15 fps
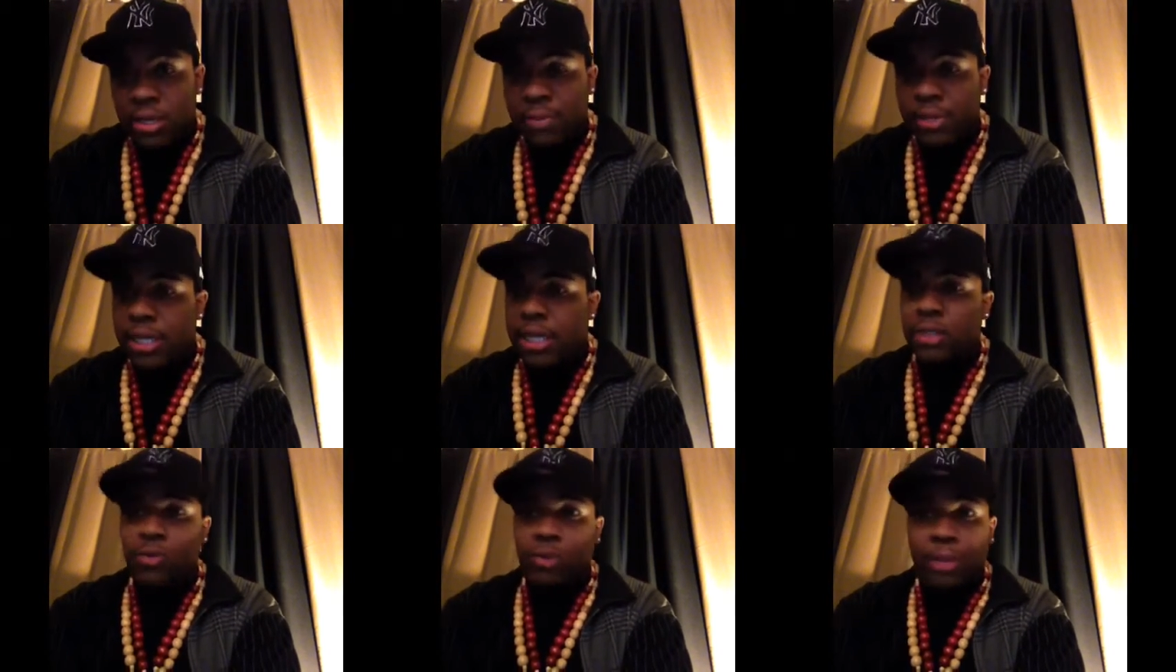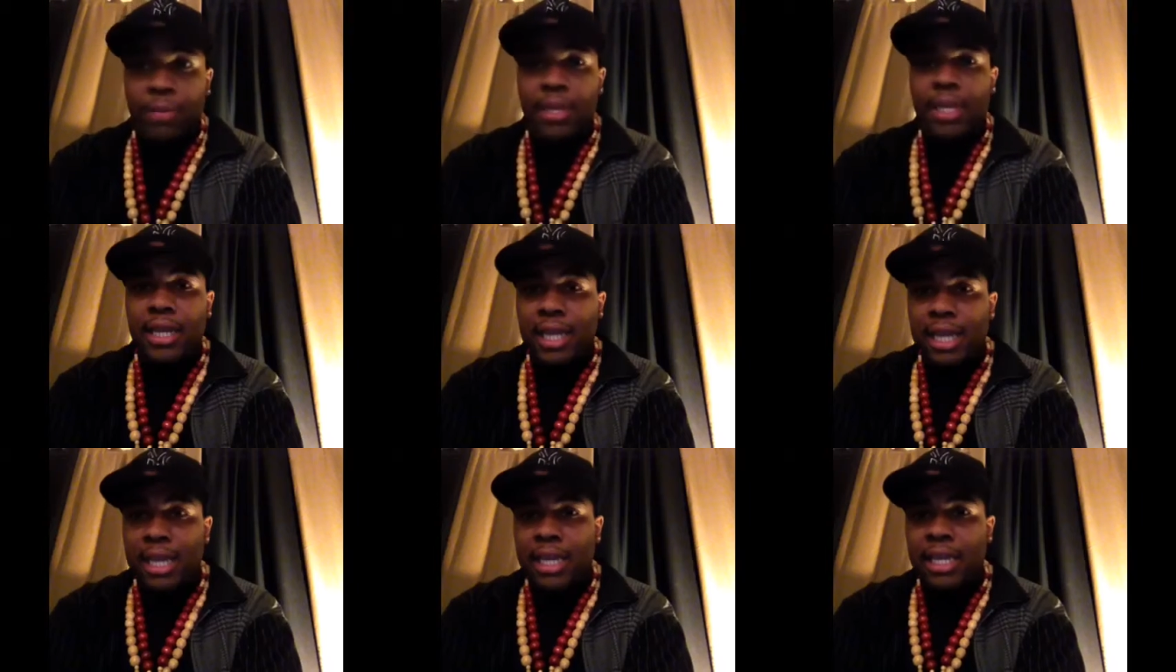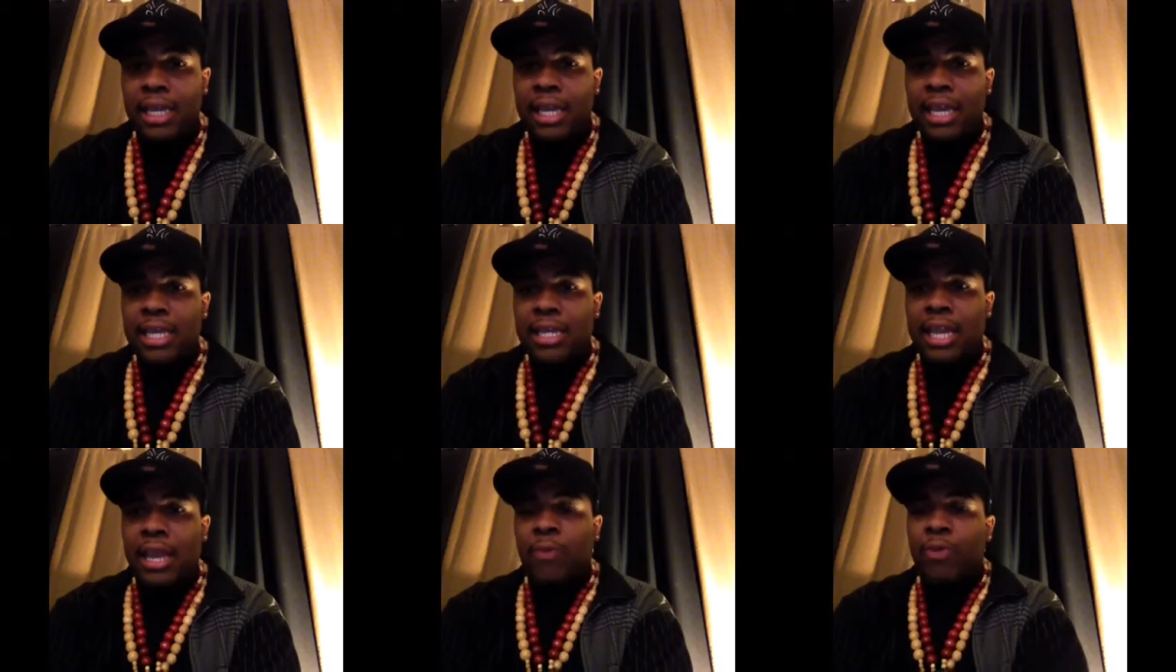Because women need
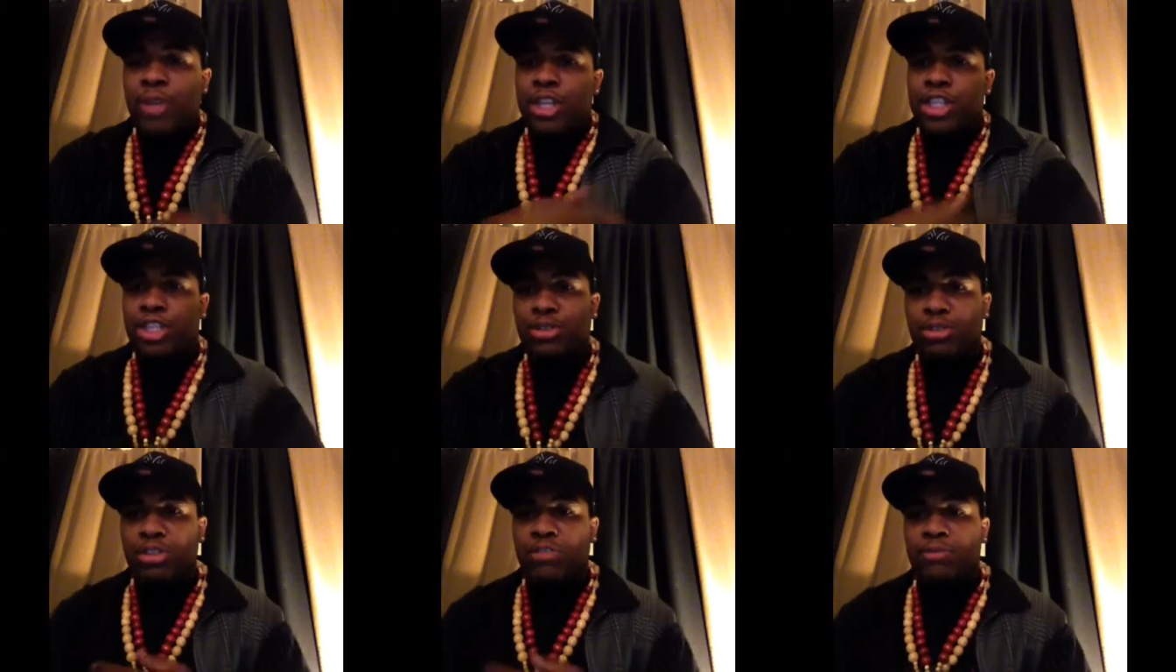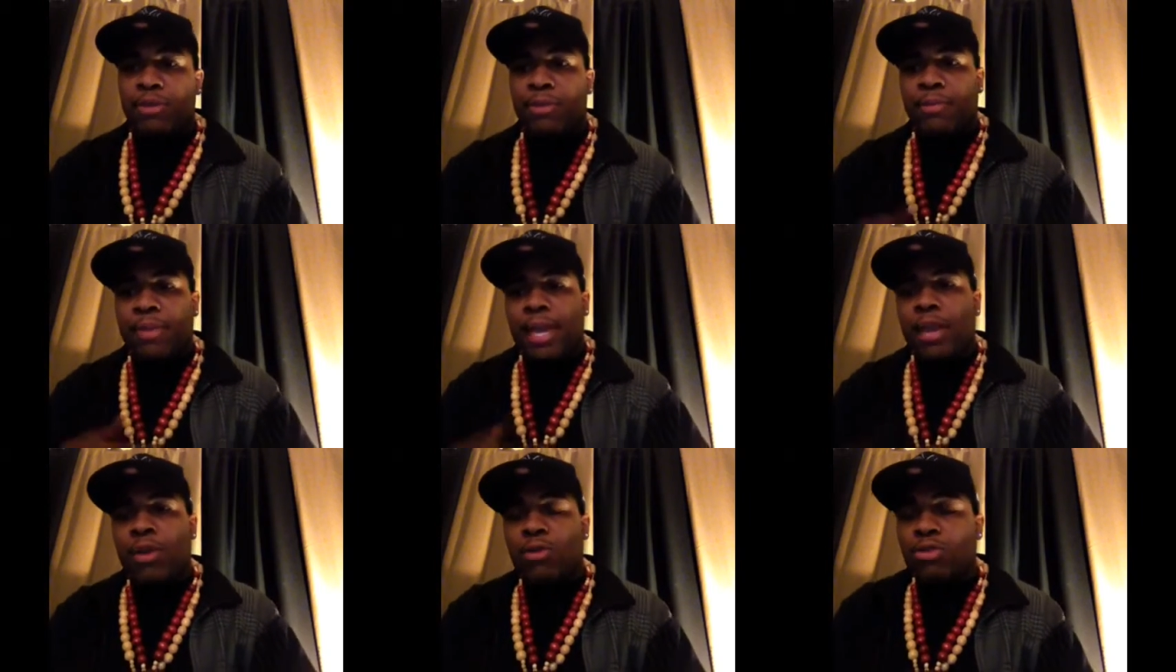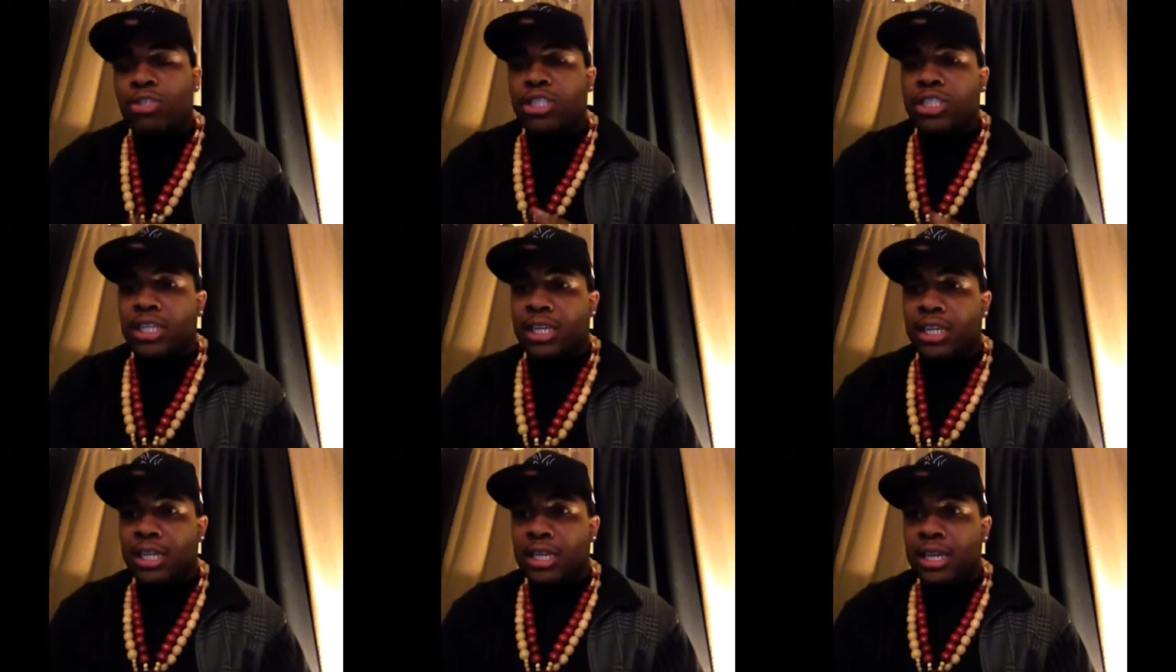that reassurance from the man who
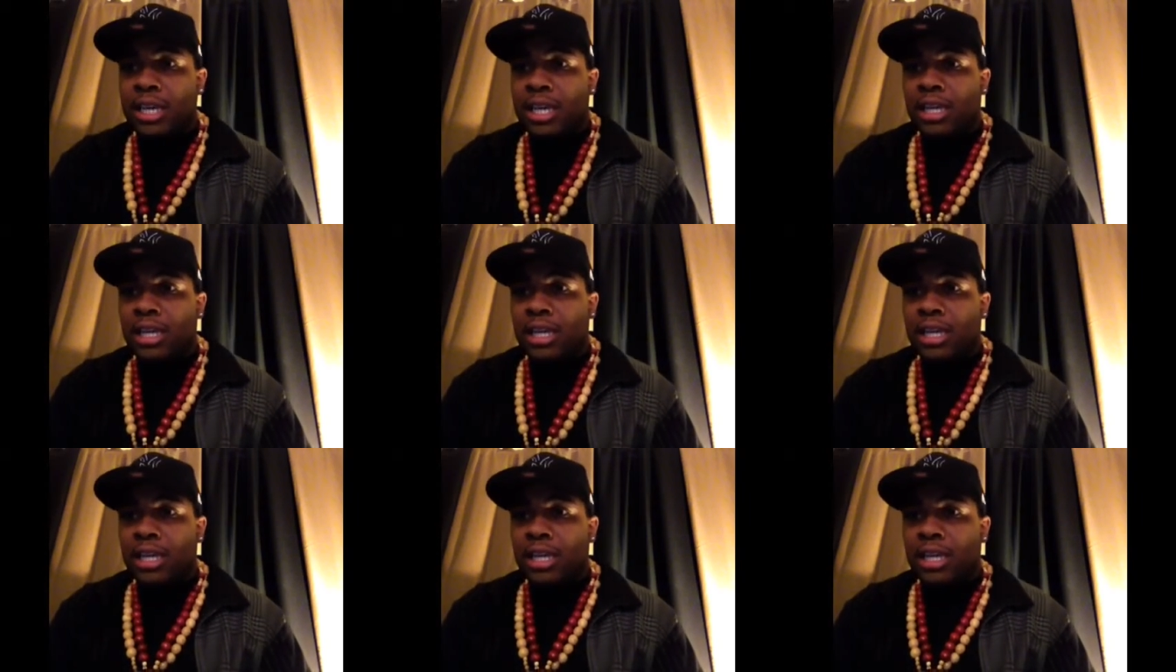she